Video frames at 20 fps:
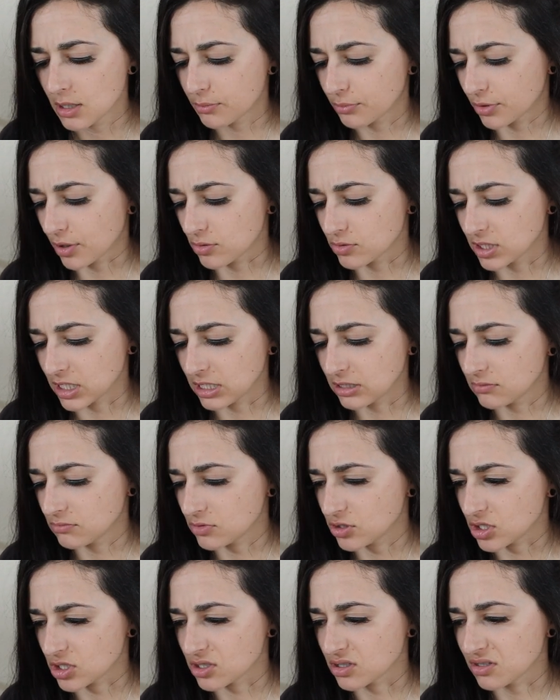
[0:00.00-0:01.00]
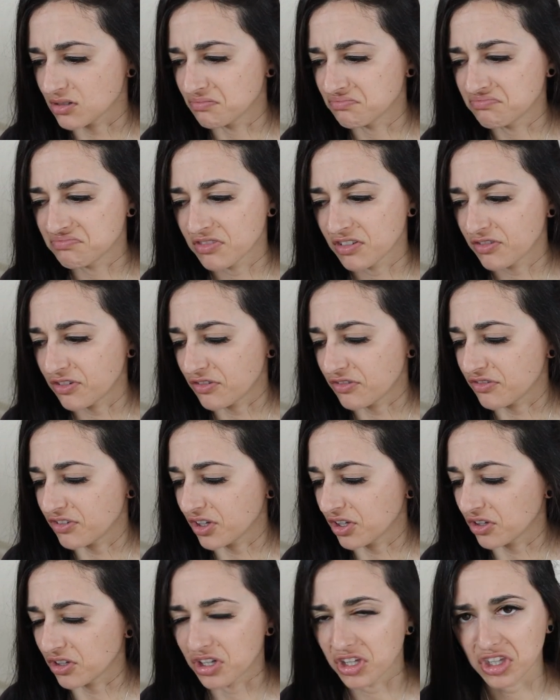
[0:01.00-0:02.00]
protein just to
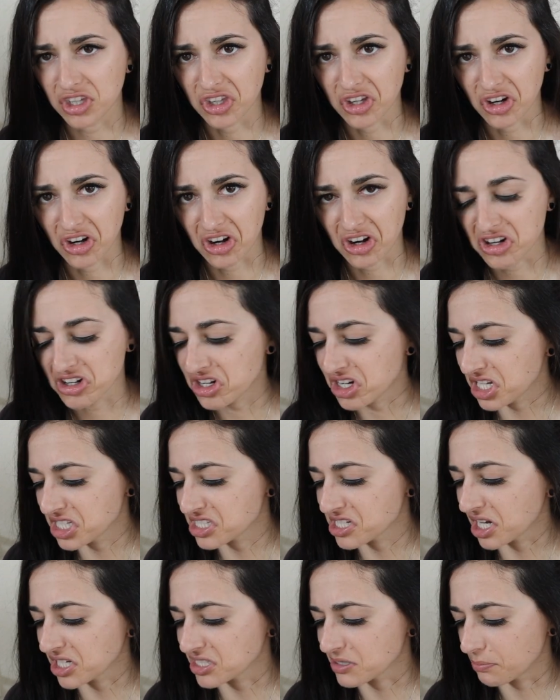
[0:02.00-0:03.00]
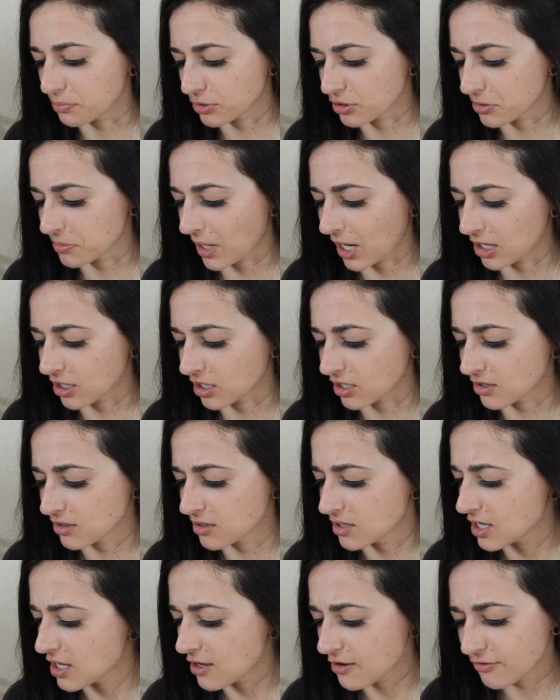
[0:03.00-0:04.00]
fulfill your needs. Got some prebiotic
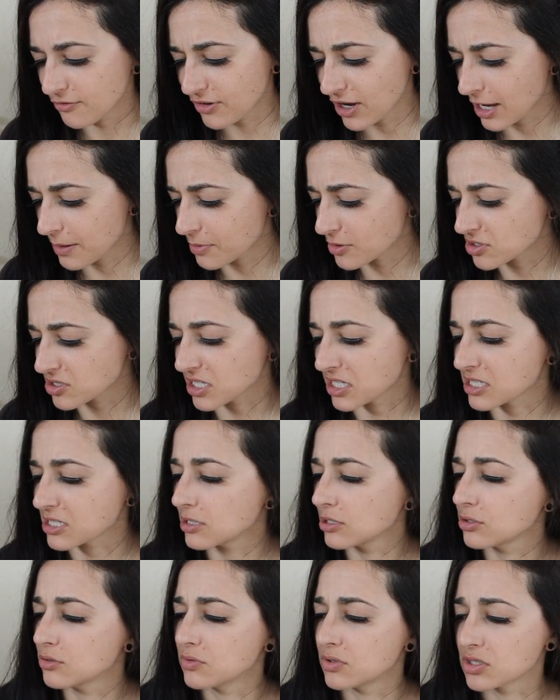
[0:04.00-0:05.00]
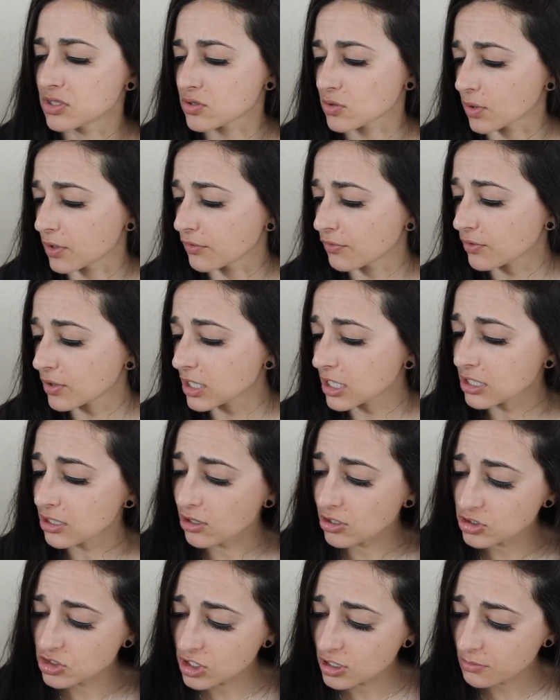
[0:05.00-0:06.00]
fiber, says gluten and soy free,
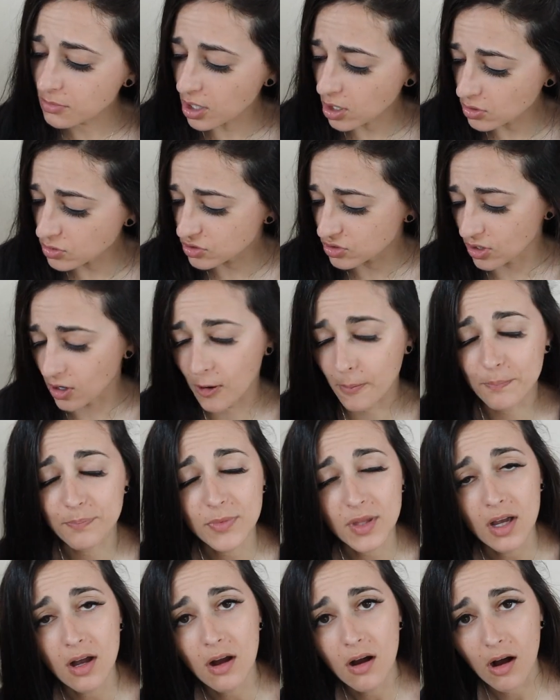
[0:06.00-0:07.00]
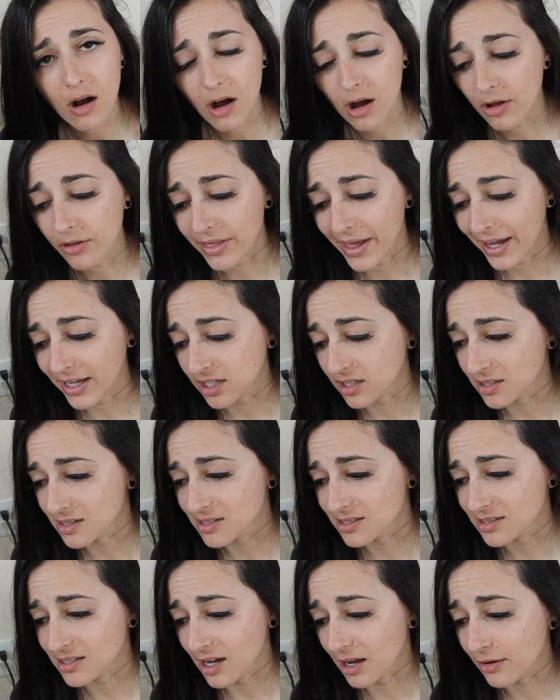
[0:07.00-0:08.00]
non-GMO, so all that
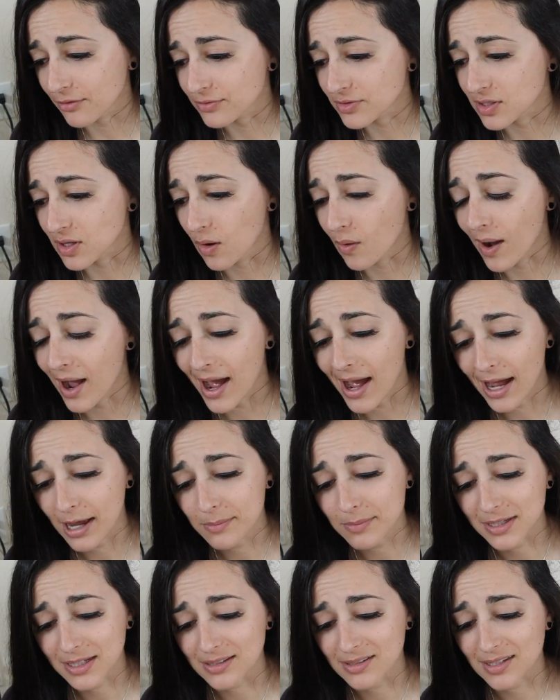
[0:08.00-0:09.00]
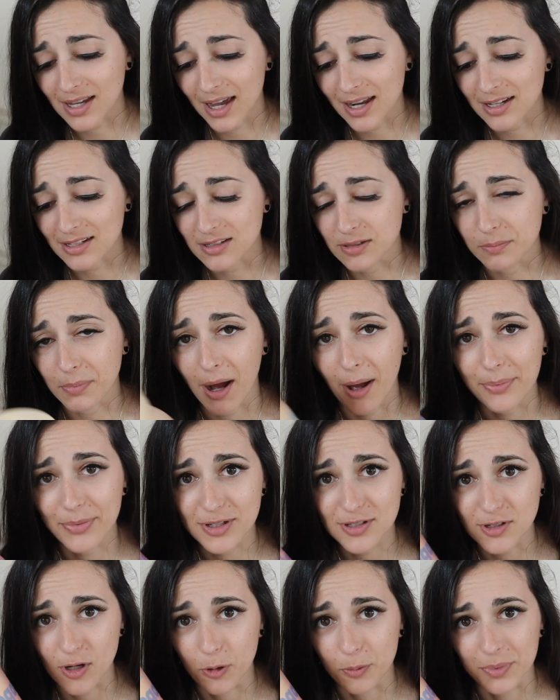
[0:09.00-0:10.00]
good stuff. So I'm excited to pop
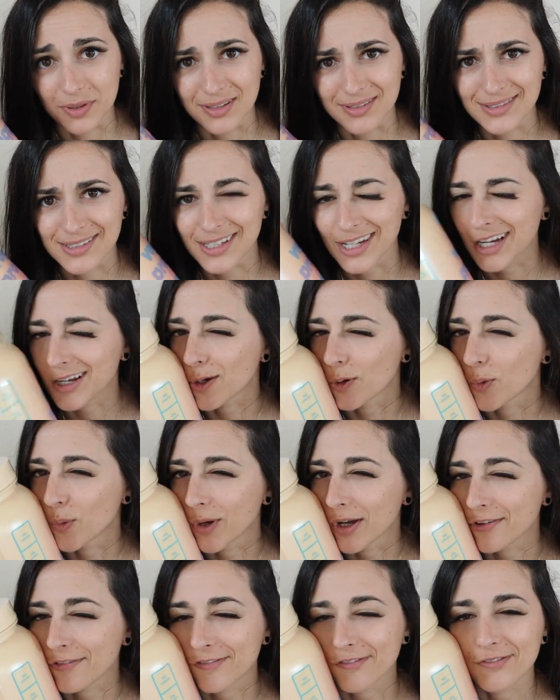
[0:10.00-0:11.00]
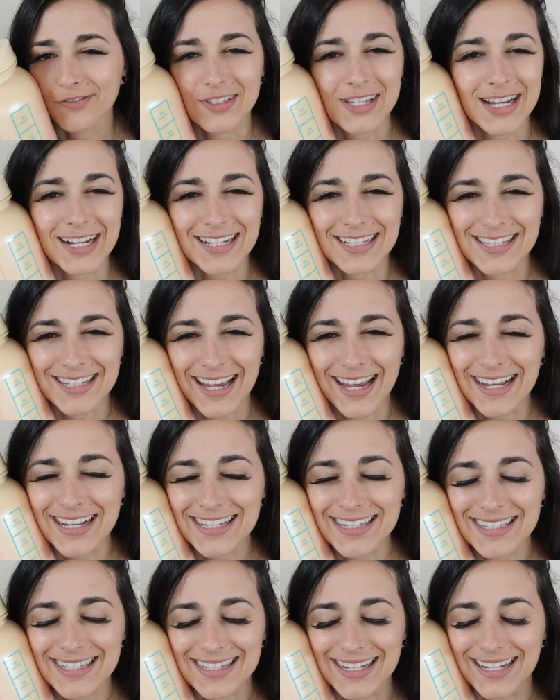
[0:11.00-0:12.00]
this open, take a whiff, take a
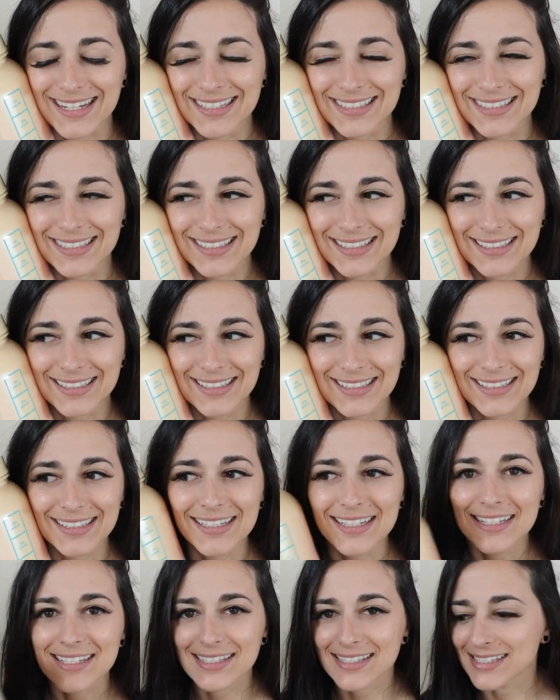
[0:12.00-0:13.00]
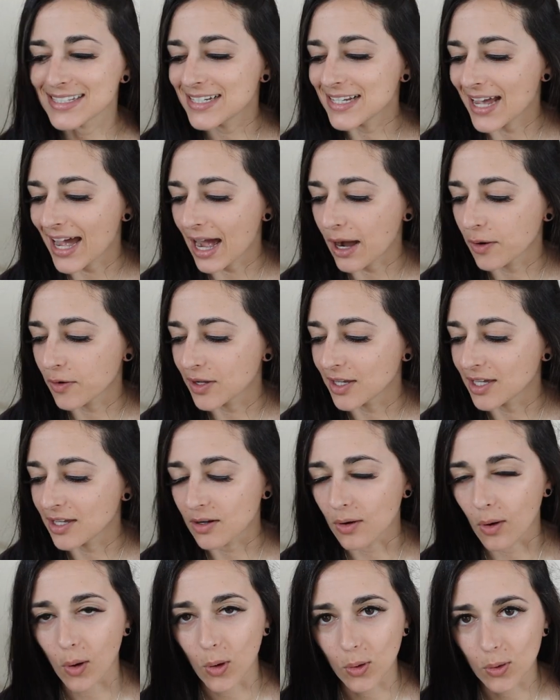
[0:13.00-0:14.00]
taste, and see how it
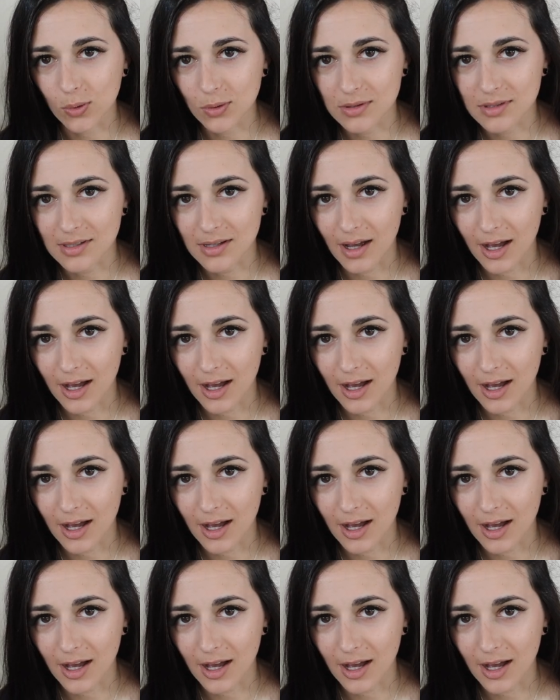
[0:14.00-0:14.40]
holds